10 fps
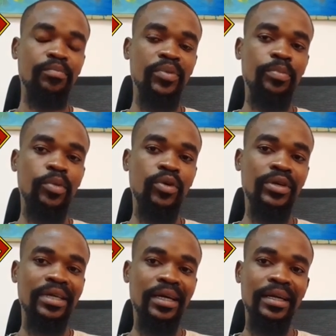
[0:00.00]
people
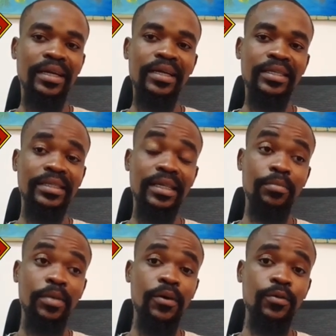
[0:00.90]
care less
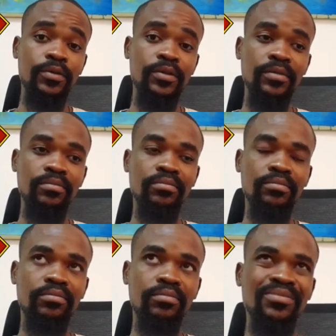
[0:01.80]
about.
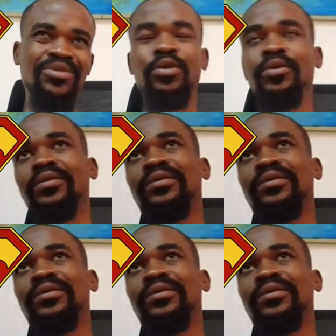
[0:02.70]
No.